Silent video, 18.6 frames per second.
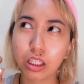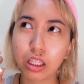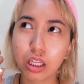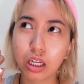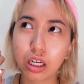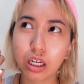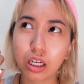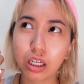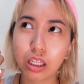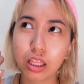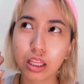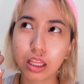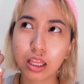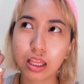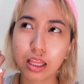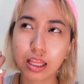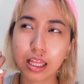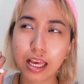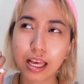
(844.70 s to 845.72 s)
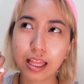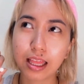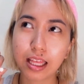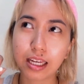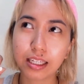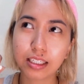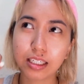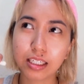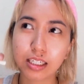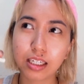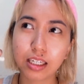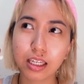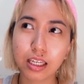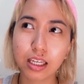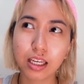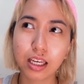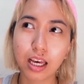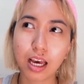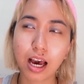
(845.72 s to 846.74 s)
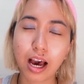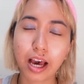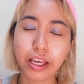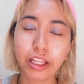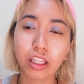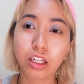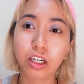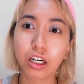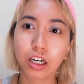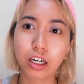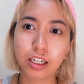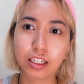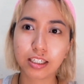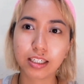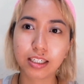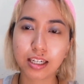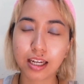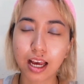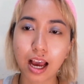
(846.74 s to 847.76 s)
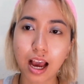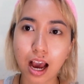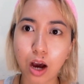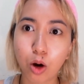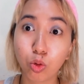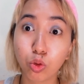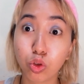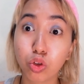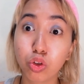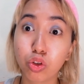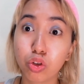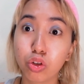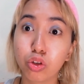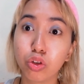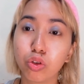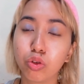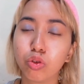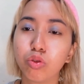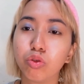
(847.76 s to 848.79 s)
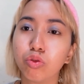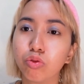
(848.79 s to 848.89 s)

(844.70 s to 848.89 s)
the thing that I learned how to